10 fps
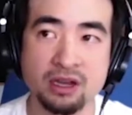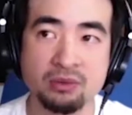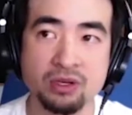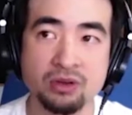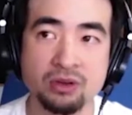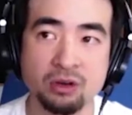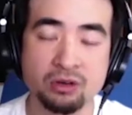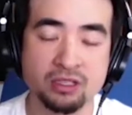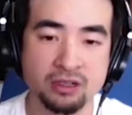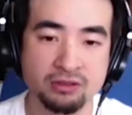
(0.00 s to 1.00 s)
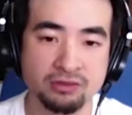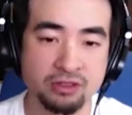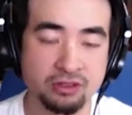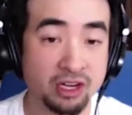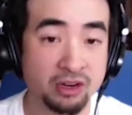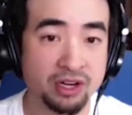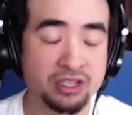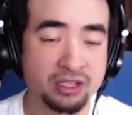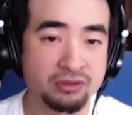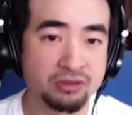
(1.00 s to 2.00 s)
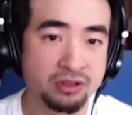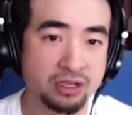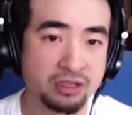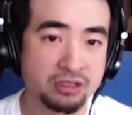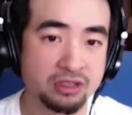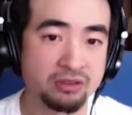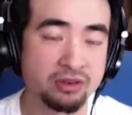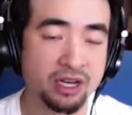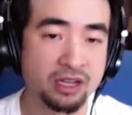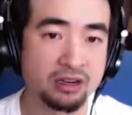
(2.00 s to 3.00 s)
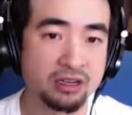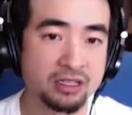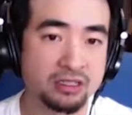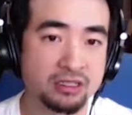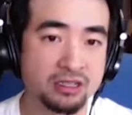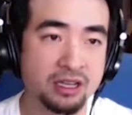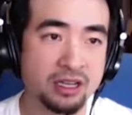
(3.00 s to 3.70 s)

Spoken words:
we do a whole ton of string arranging for songwriting artists.